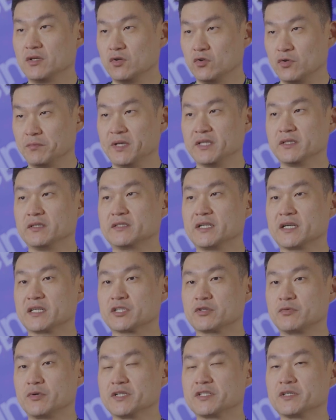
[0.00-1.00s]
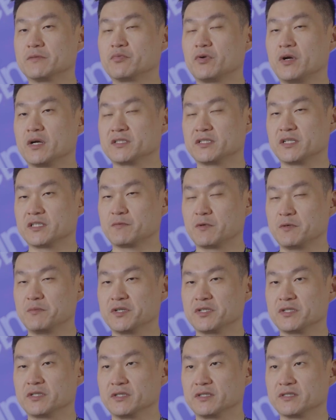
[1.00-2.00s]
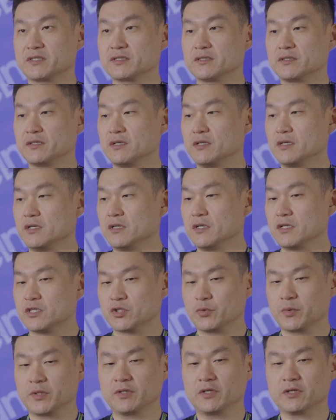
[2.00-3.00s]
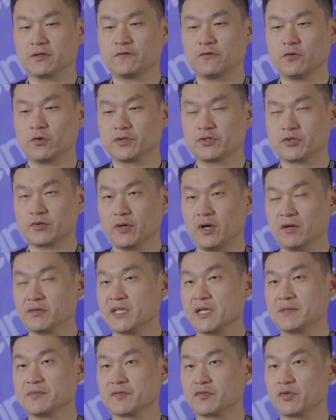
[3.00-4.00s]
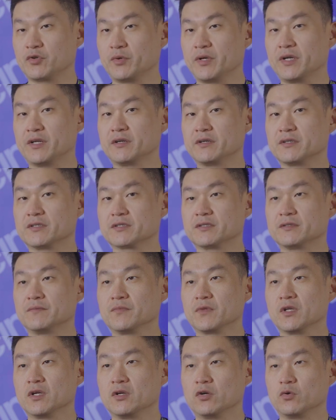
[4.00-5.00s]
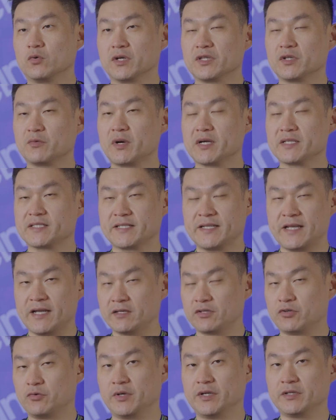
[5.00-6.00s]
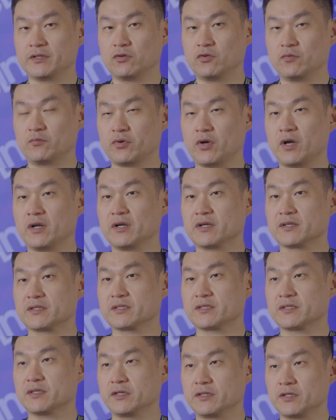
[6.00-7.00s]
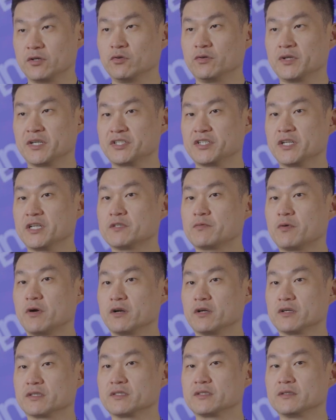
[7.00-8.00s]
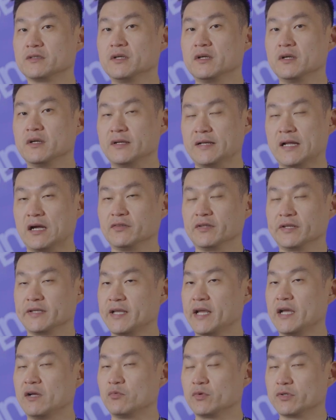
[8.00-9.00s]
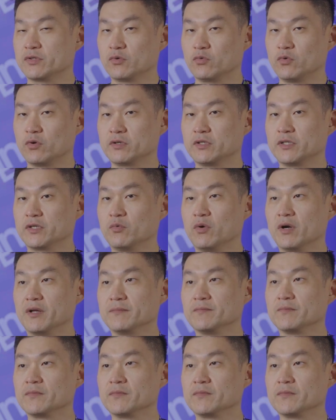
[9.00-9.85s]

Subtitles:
We made the DEX creation process permissionless. So we look forward to all types of creators who otherwise can't create their own products, their own exchange products. Now they can with the Orderly One.